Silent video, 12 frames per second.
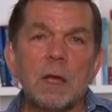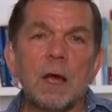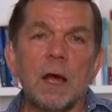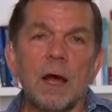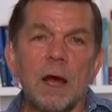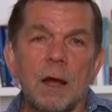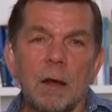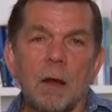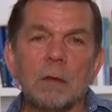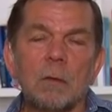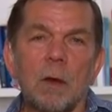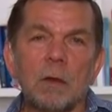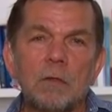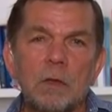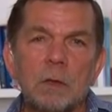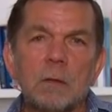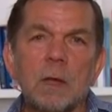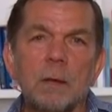I
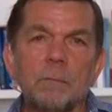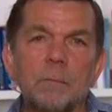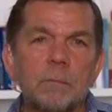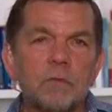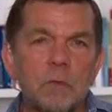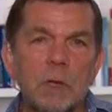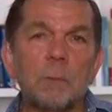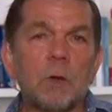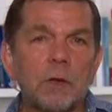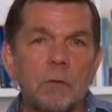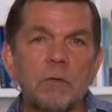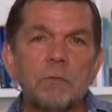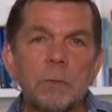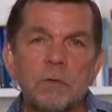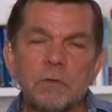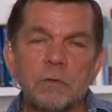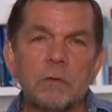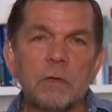think certainly by Christmas,